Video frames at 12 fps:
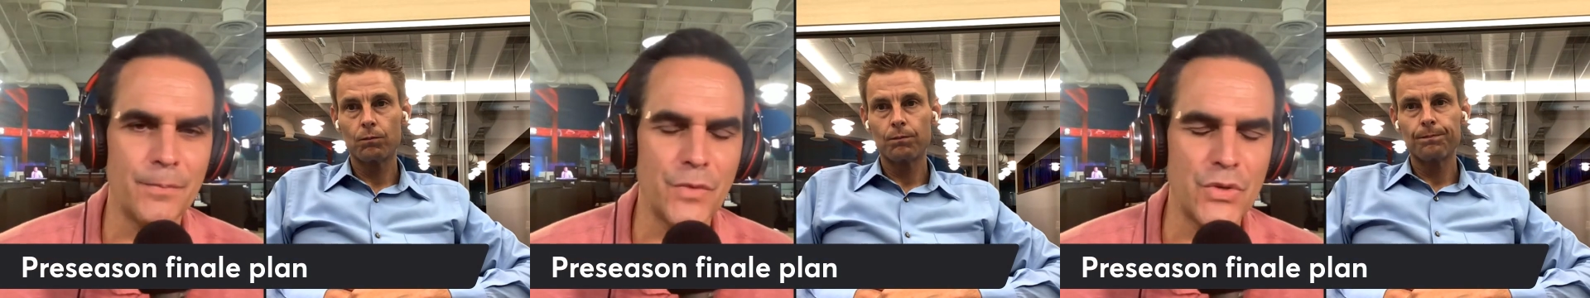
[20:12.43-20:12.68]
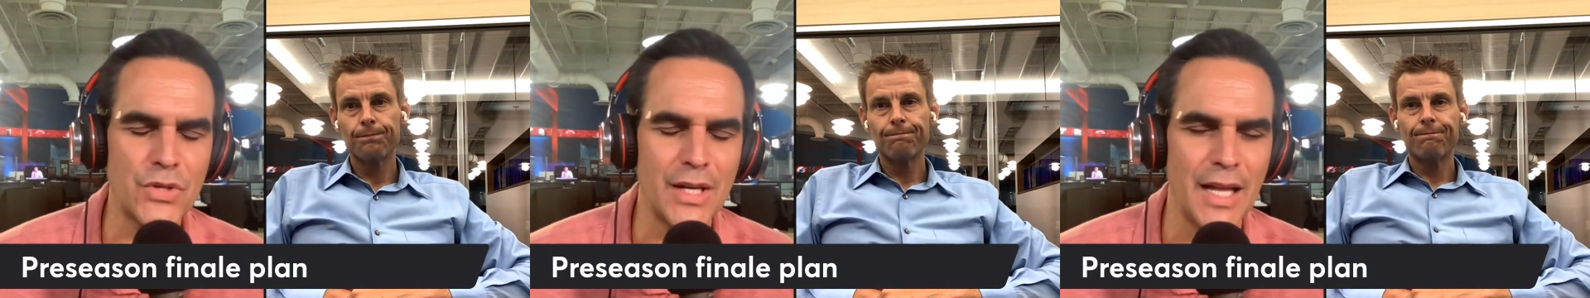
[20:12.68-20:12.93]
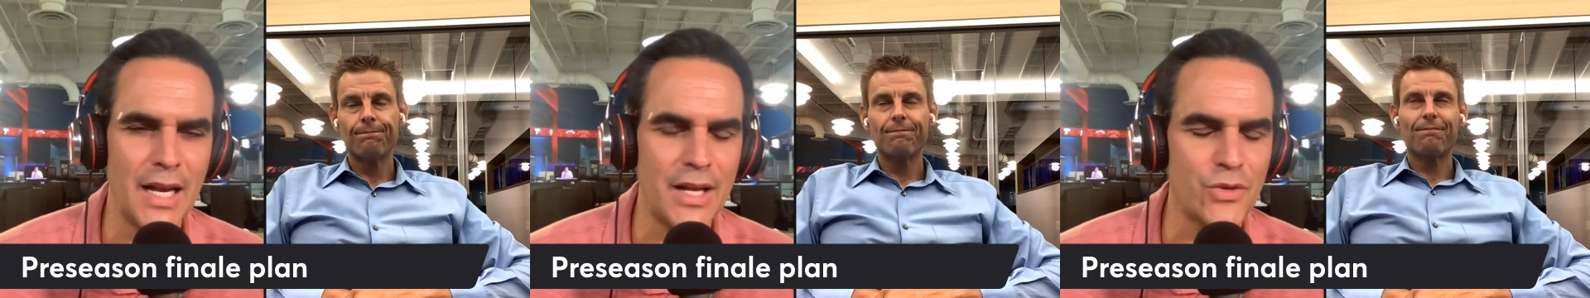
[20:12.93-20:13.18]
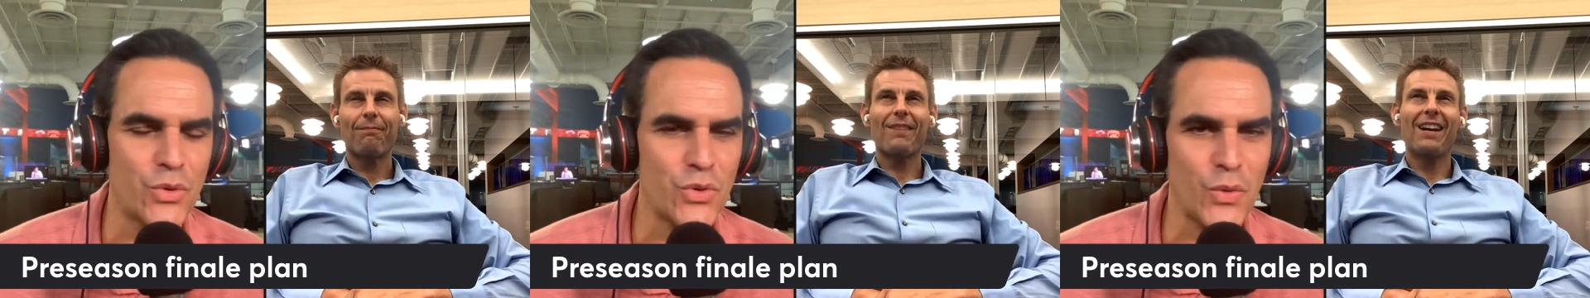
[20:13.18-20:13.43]
Speaker 1: You've seen a lot of
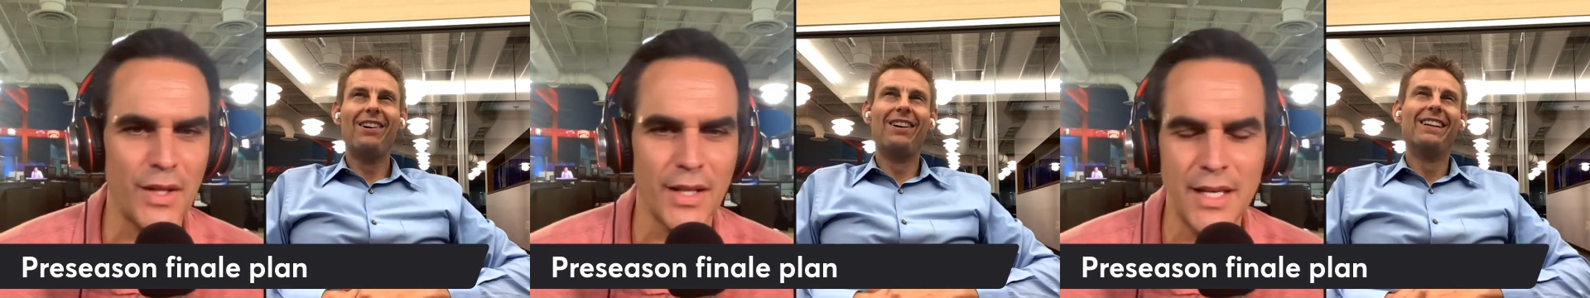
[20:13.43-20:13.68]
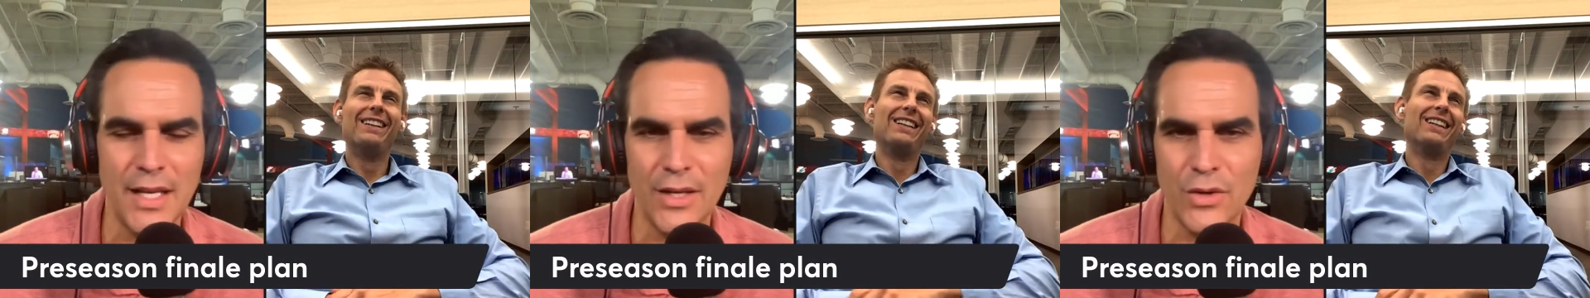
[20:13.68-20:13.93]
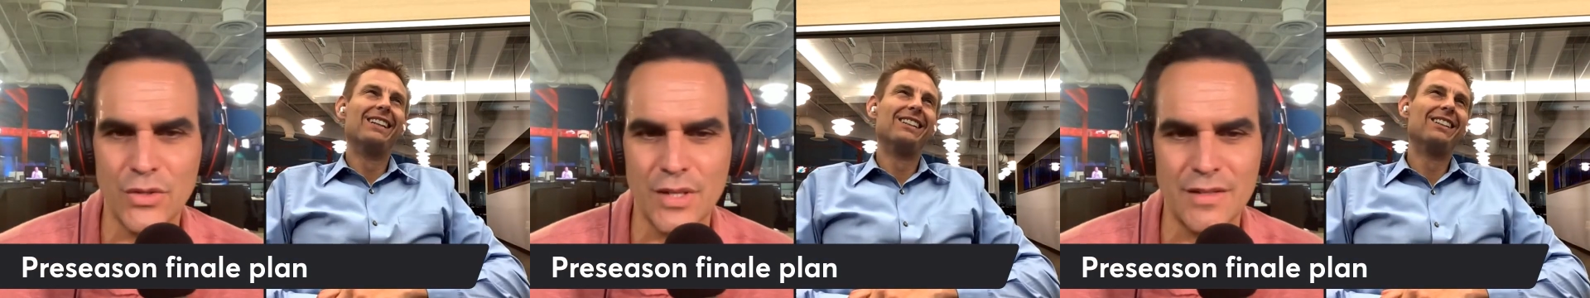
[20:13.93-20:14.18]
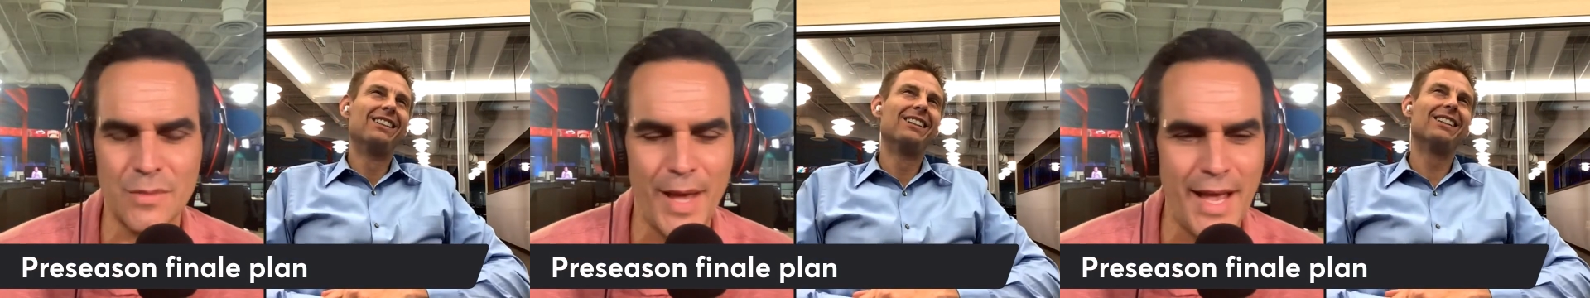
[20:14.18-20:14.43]
injuries around the league. You're
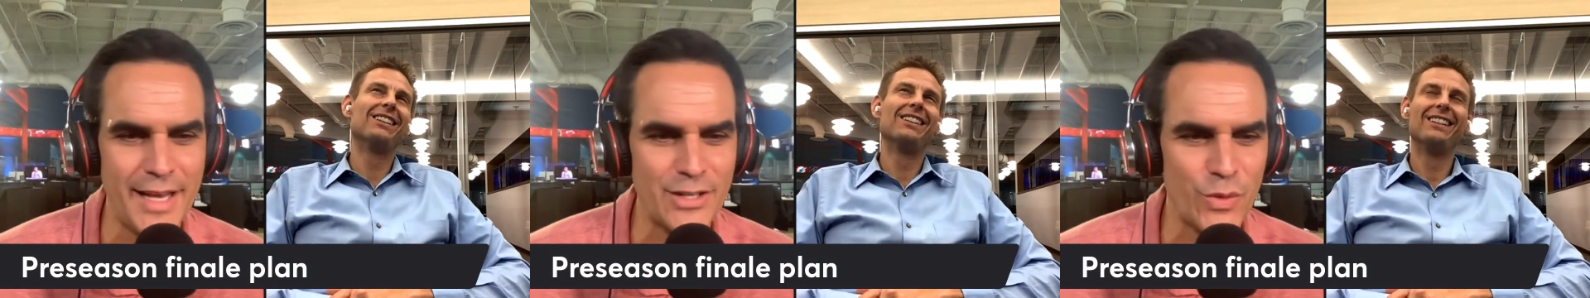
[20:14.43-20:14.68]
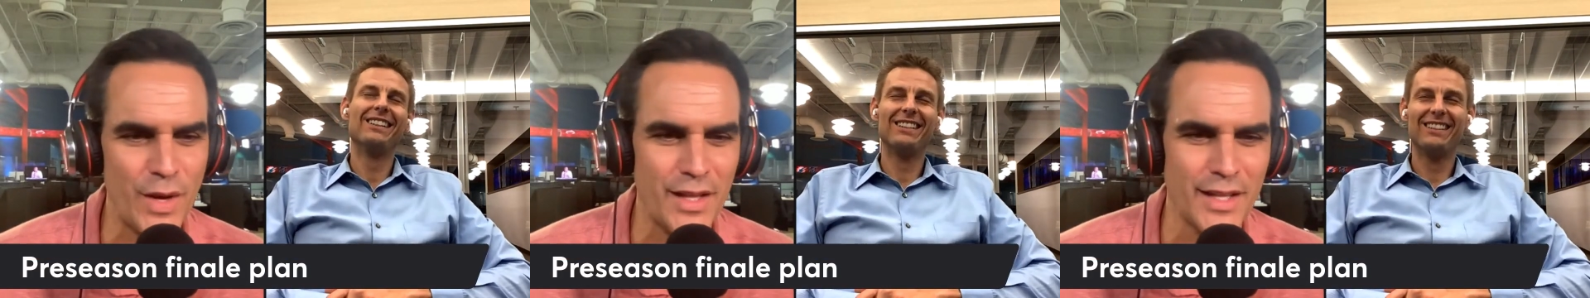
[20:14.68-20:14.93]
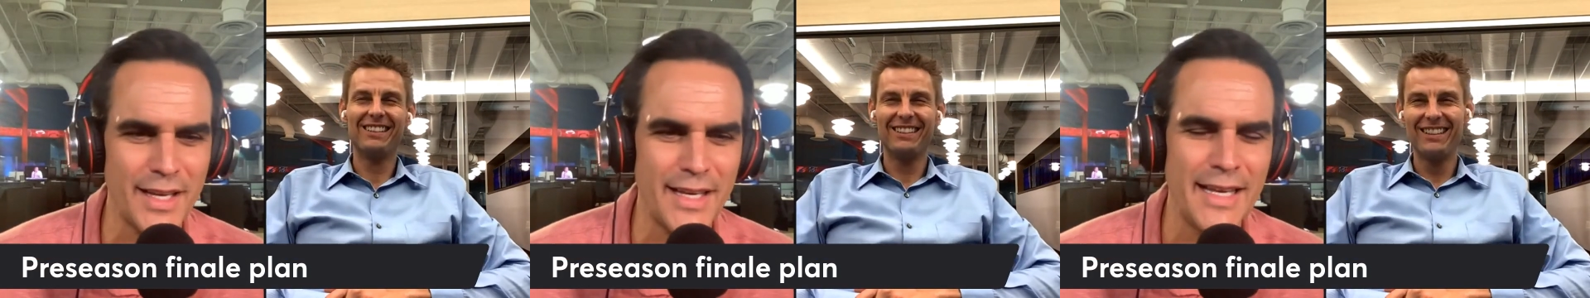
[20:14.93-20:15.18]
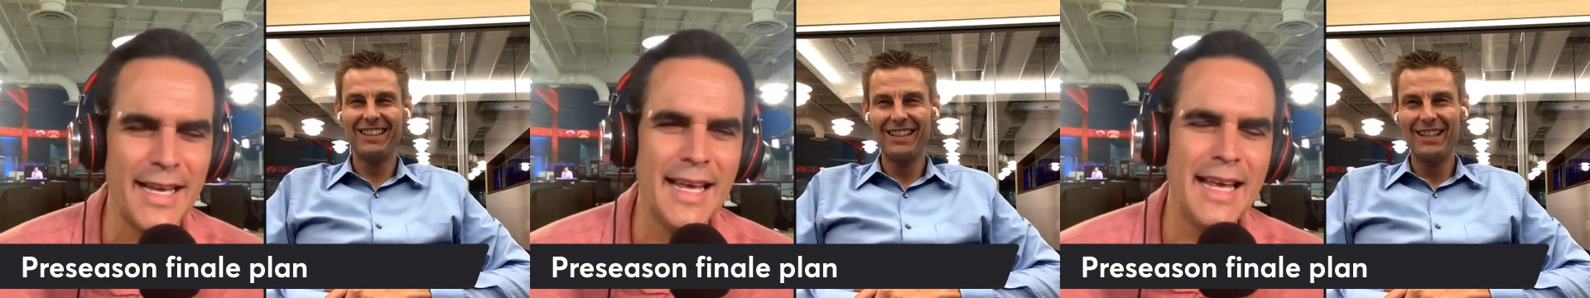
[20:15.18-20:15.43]
seeing some headaches around the
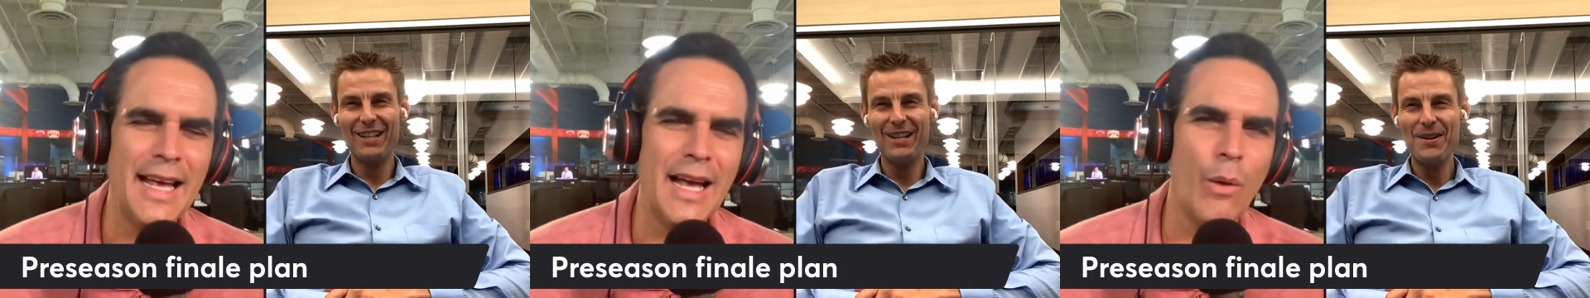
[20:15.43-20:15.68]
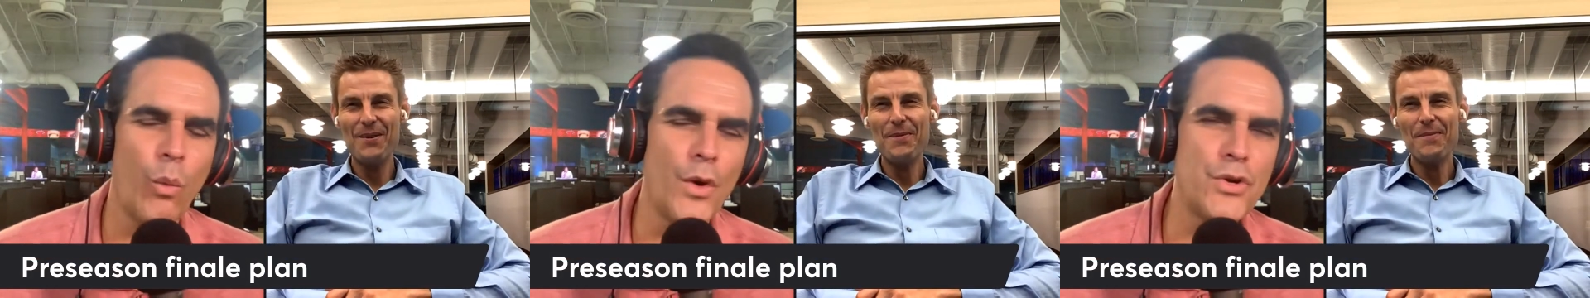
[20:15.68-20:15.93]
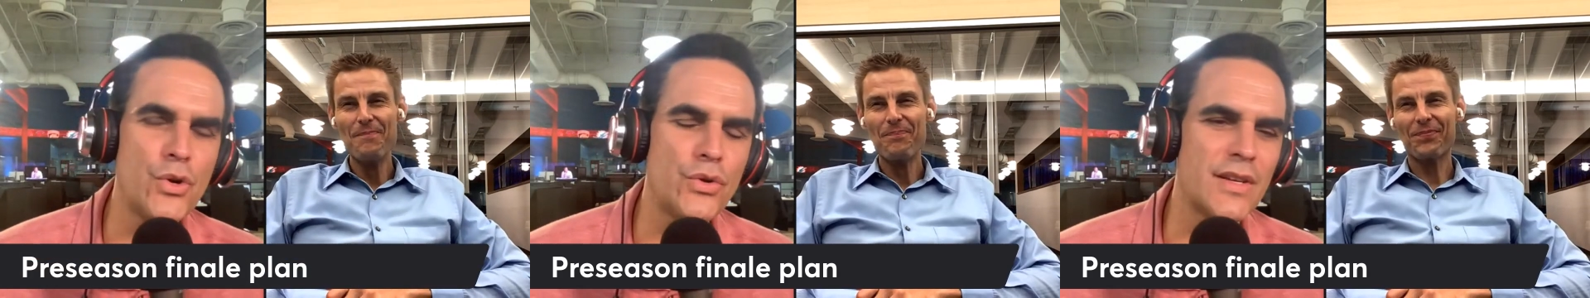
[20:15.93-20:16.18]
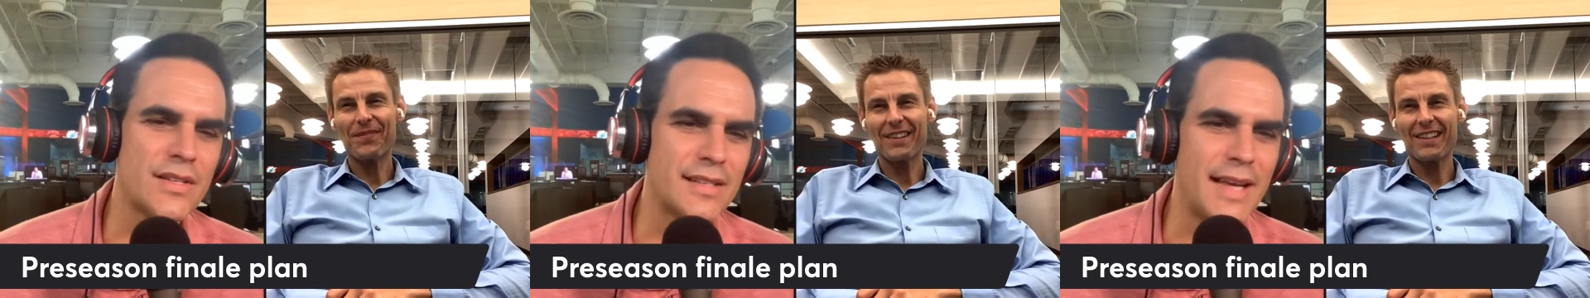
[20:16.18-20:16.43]
league. Would you just